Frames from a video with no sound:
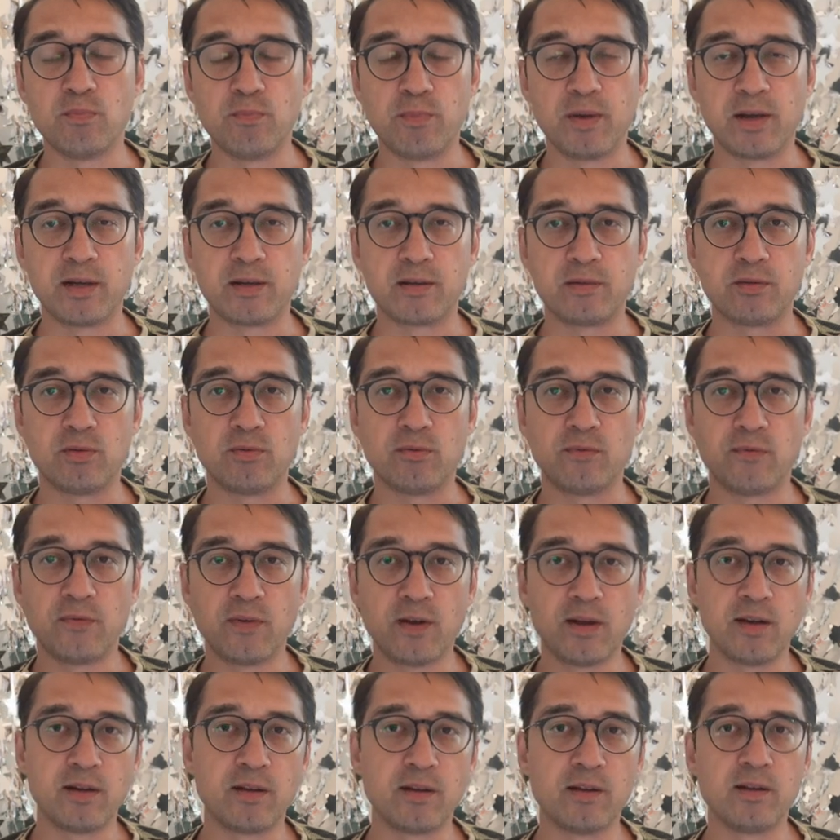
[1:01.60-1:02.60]
big to
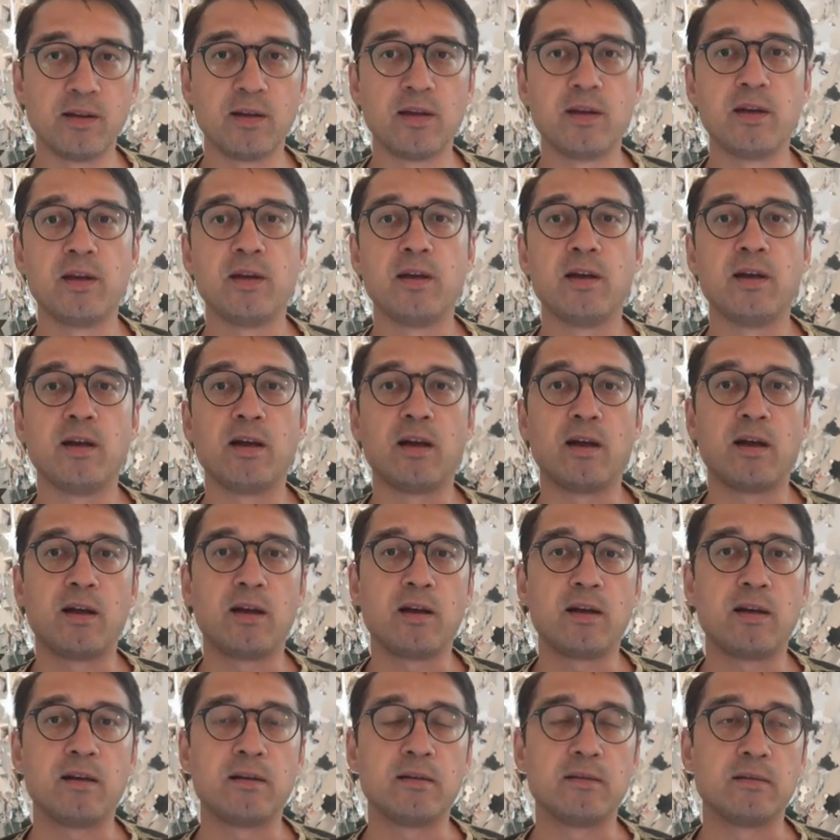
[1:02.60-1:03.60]
fail.
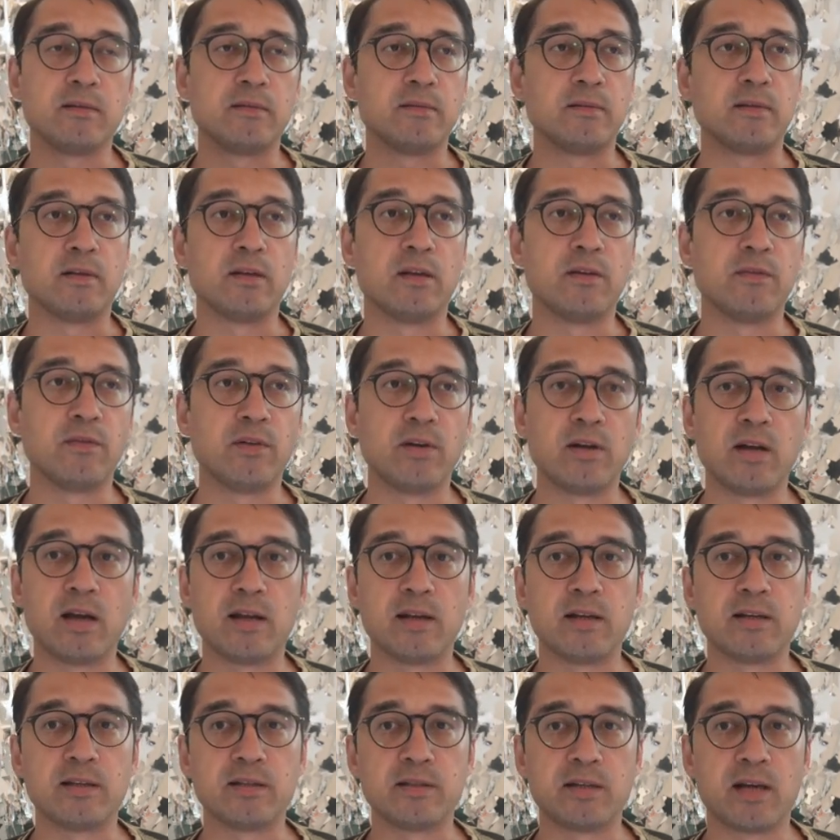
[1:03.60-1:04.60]
Uh, you know, if you're
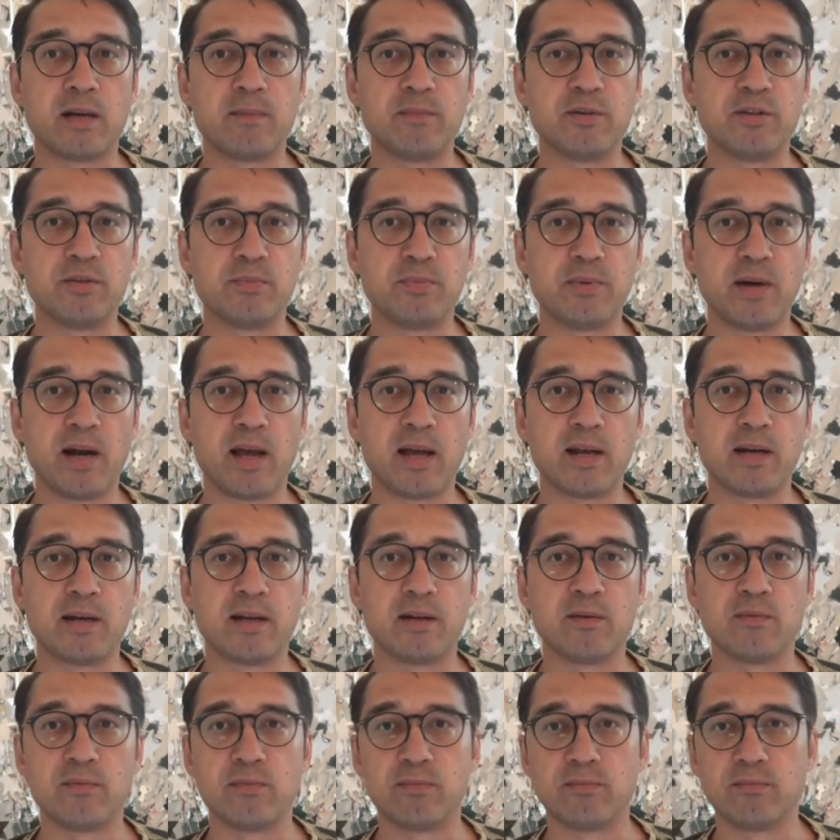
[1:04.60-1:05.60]
not an established brand,
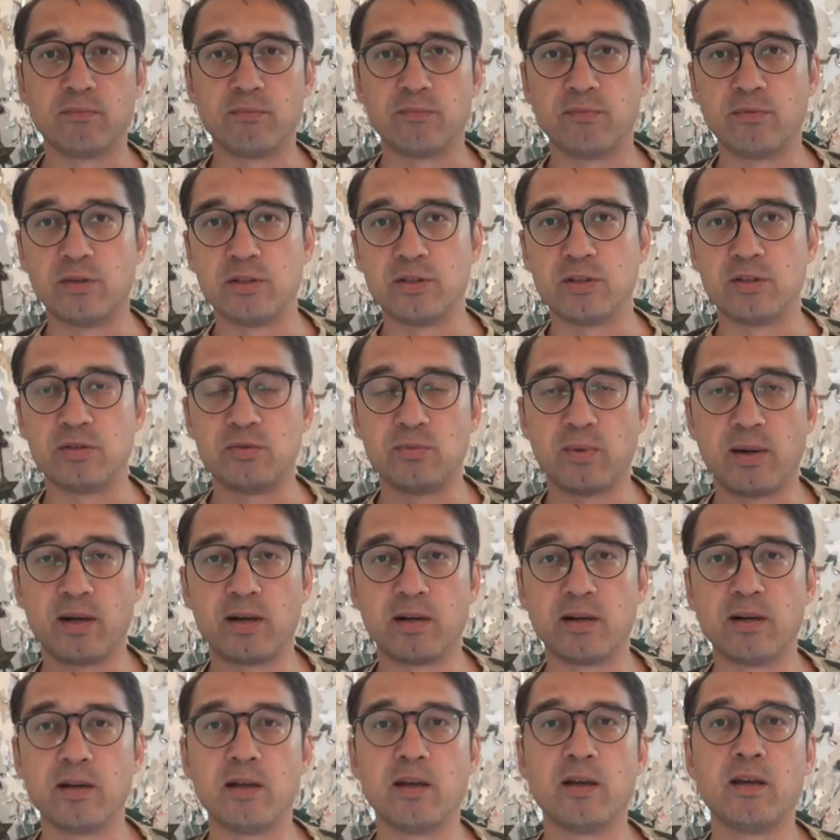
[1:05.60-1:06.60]
and which is
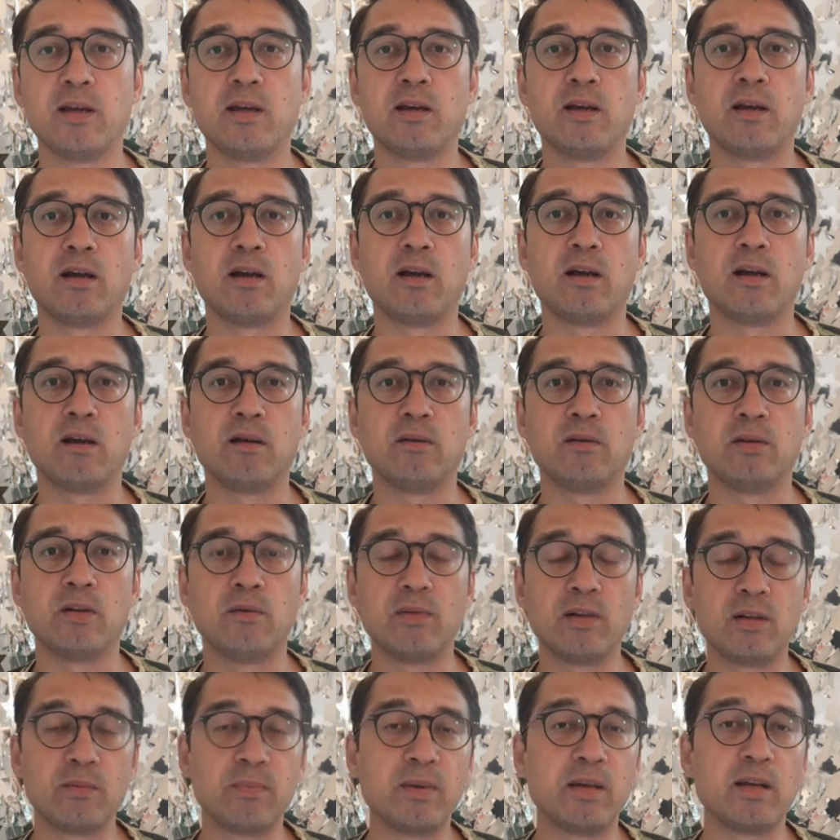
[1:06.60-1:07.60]
where uh,
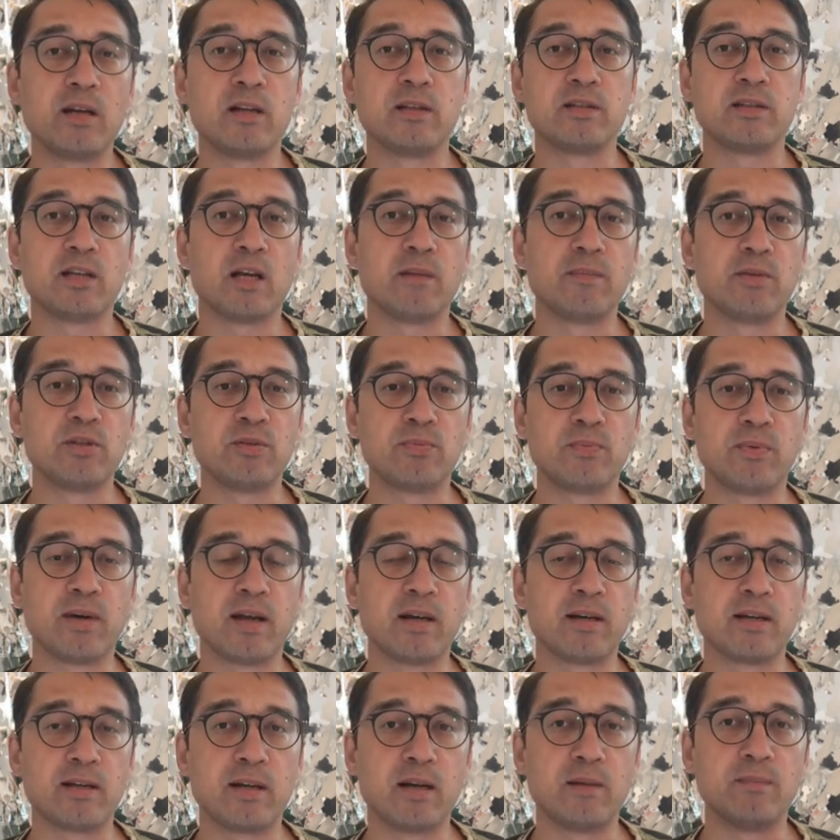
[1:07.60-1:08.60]
developing an established
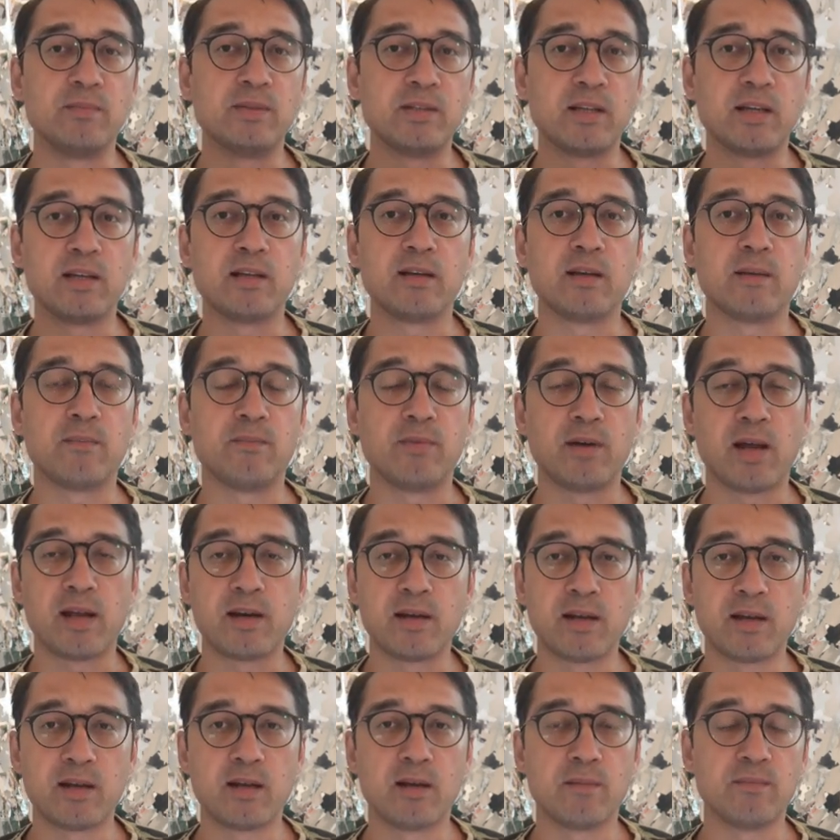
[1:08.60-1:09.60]
brand comes in and
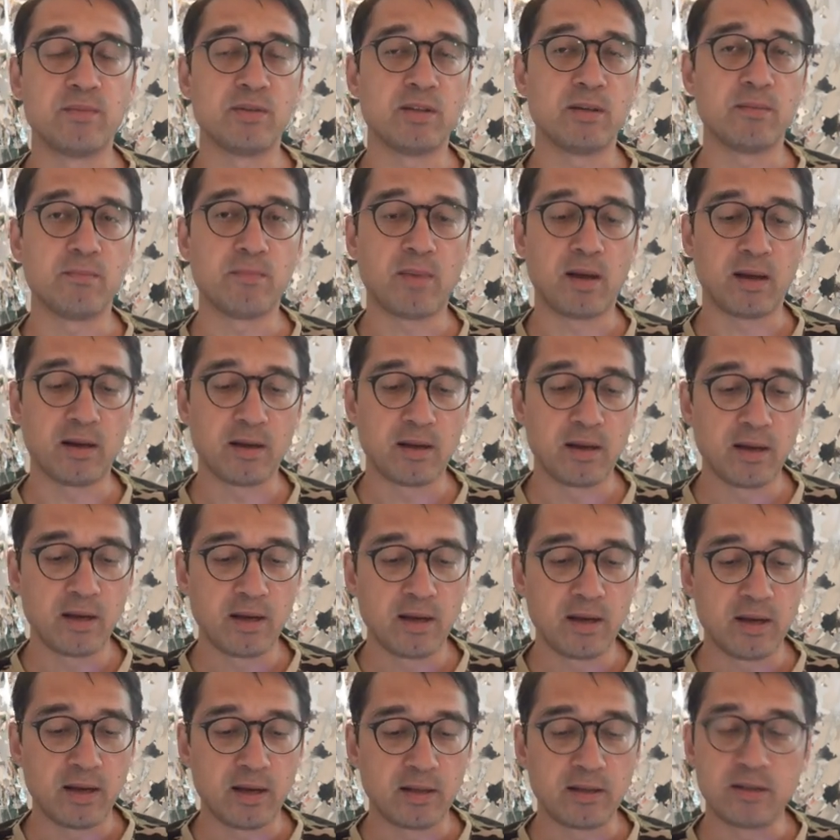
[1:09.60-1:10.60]
branding comes in. But
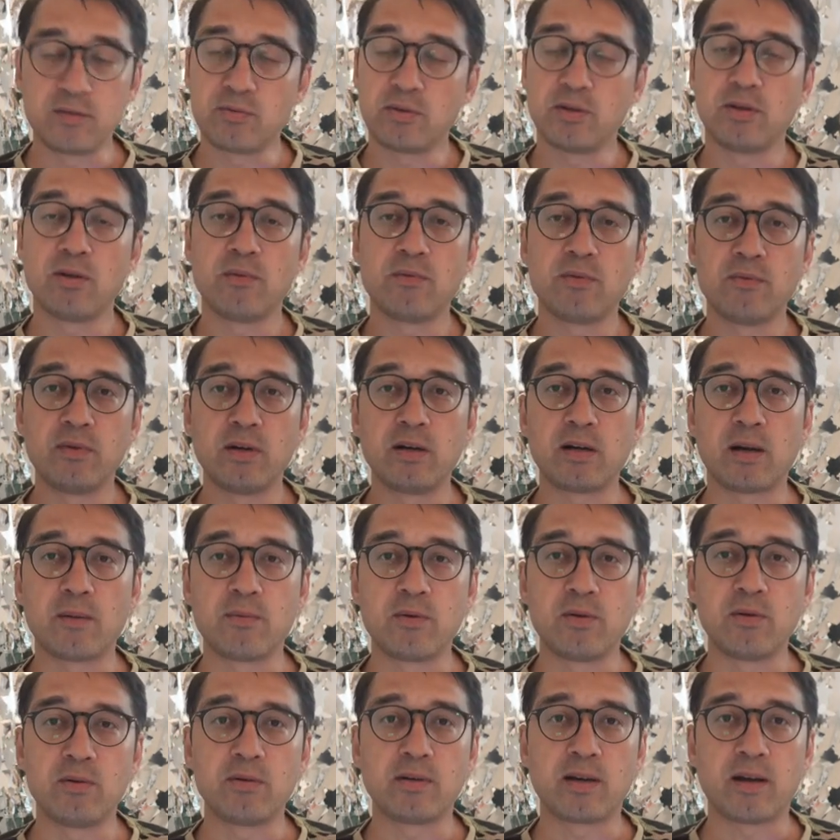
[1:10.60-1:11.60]
in this video, I'm
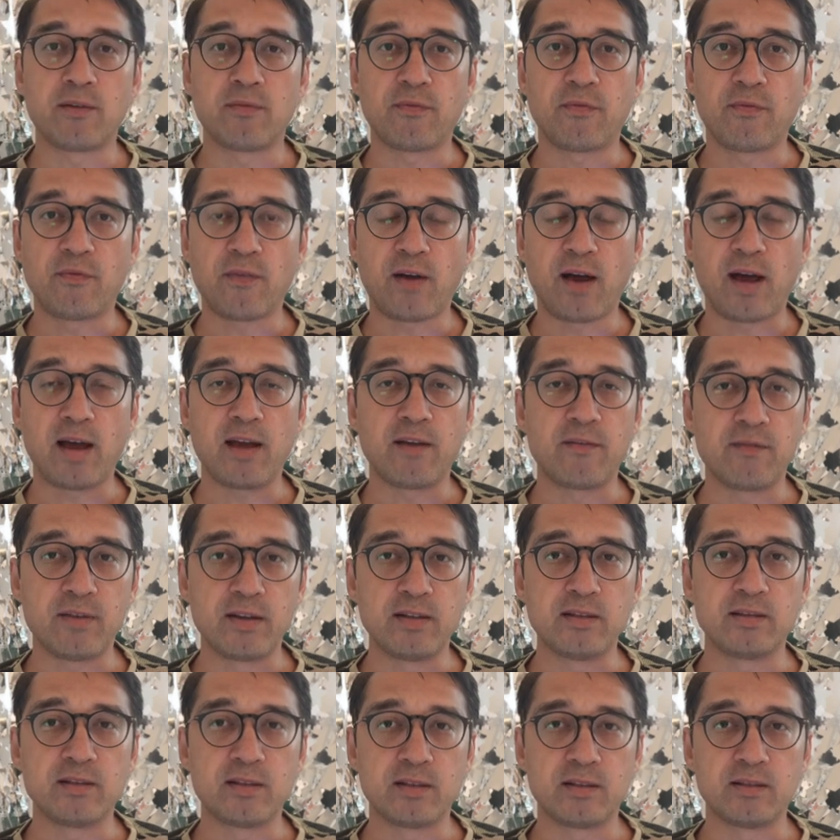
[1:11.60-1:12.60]
going to look at five
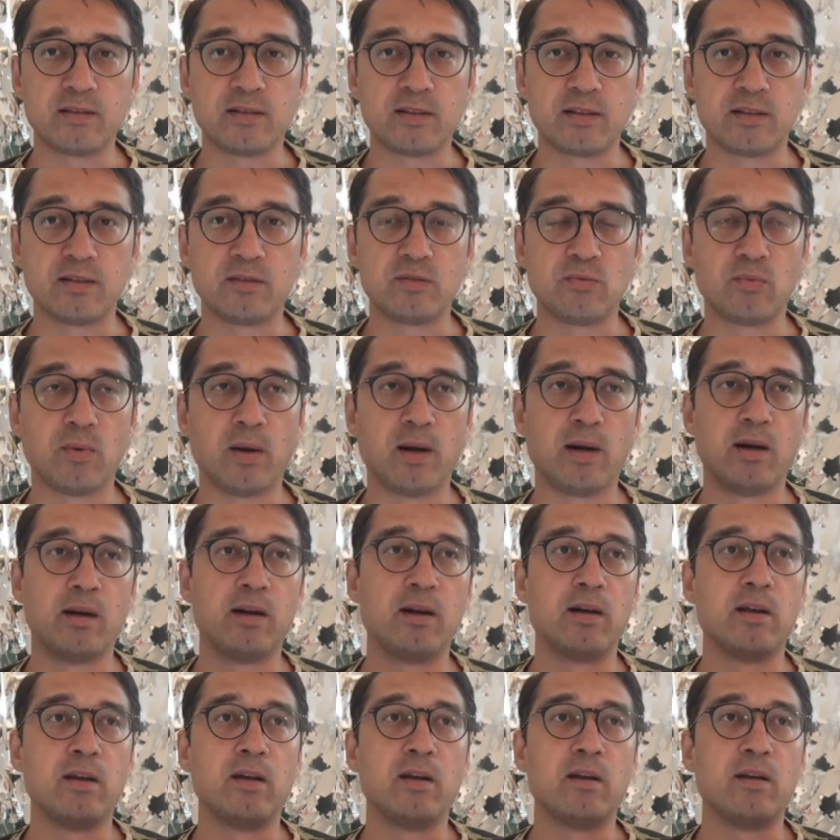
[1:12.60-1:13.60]
instances
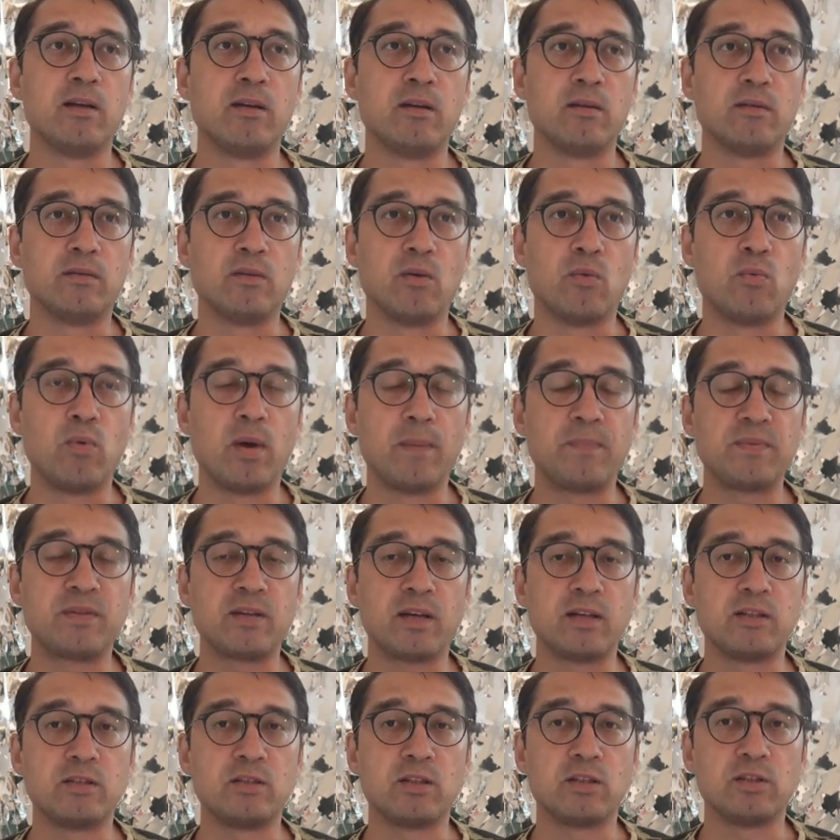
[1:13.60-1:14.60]
where the
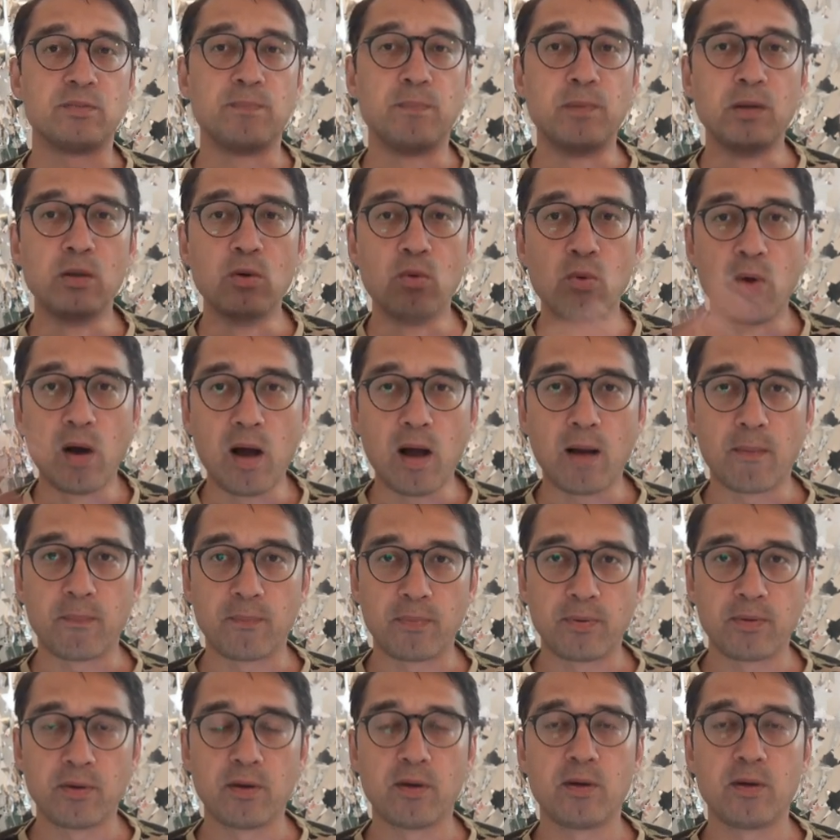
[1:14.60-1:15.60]
websites just blew up,